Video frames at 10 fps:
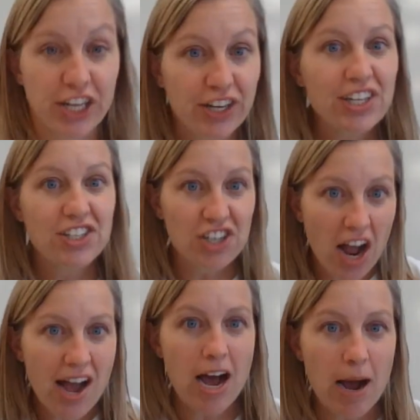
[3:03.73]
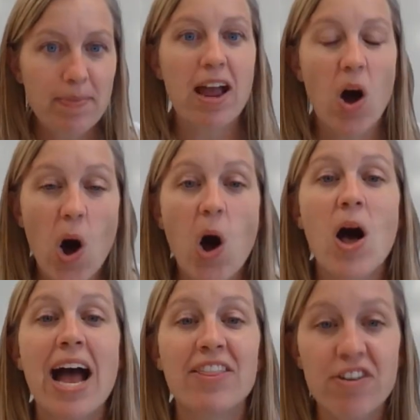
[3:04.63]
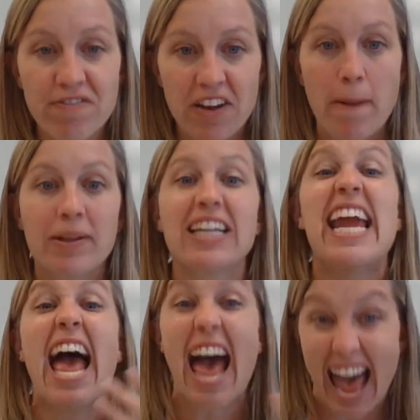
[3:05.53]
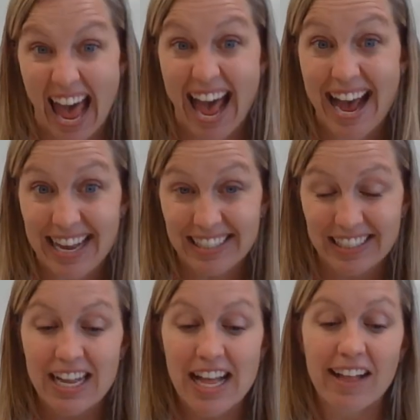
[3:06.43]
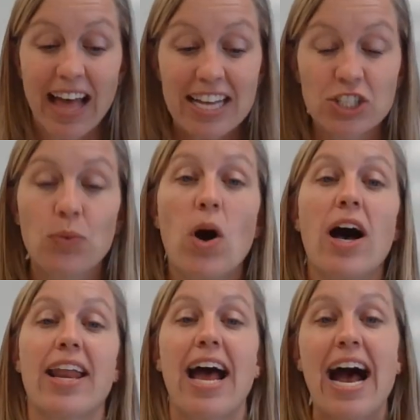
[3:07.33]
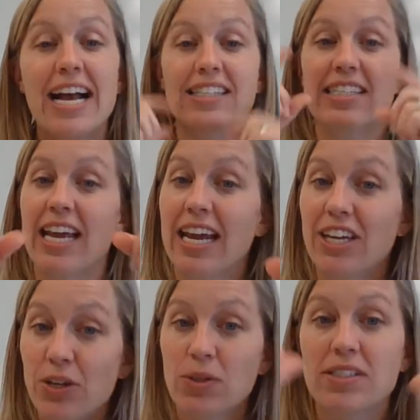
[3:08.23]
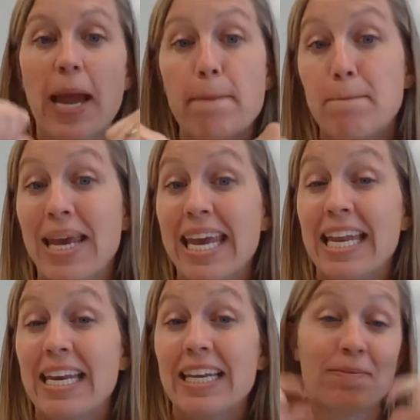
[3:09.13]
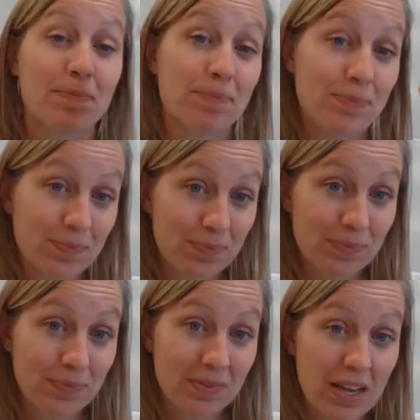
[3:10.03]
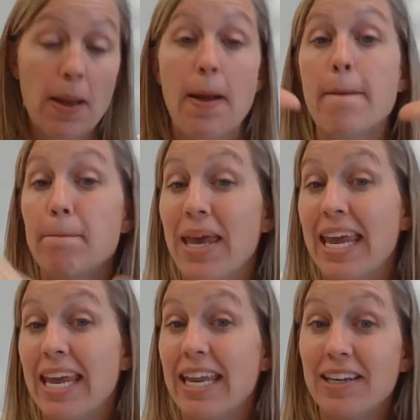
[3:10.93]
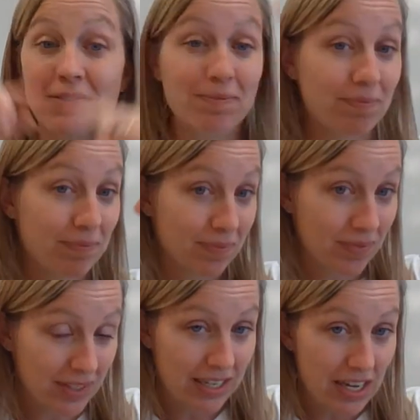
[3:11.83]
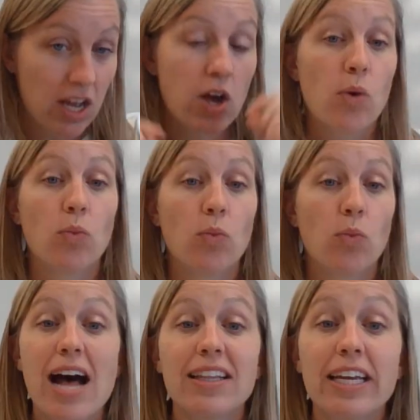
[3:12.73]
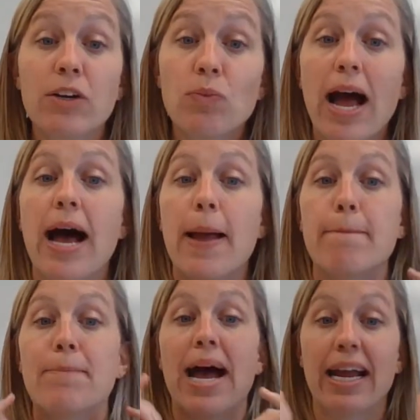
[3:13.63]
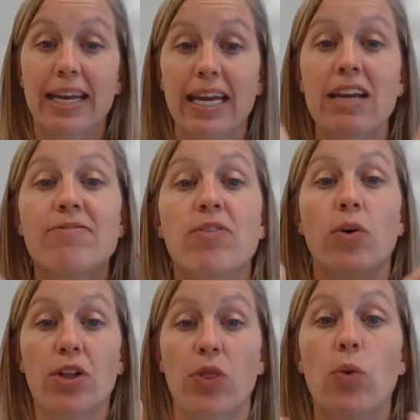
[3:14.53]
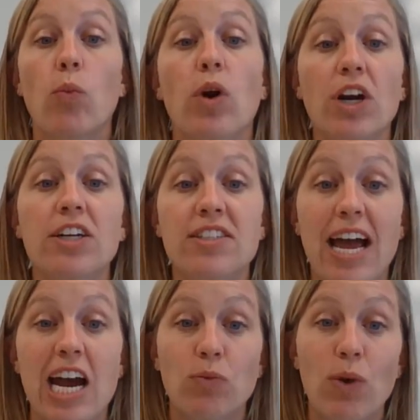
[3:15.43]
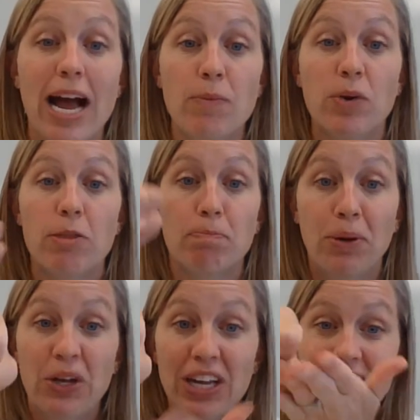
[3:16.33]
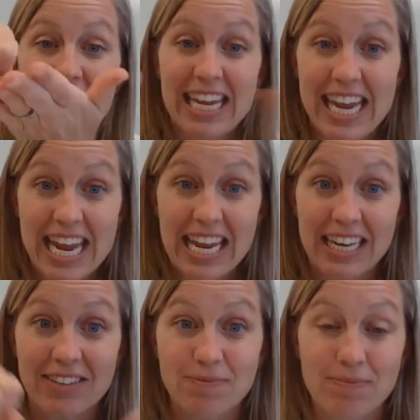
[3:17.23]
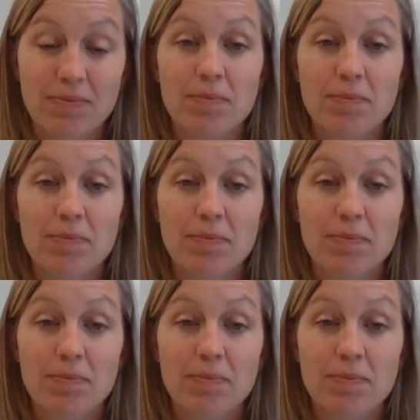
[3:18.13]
Good job. They all had the family add. Last one. I say, you say, pin. Pin. Rally, rhyme, back and forth. Words that rhyme with in.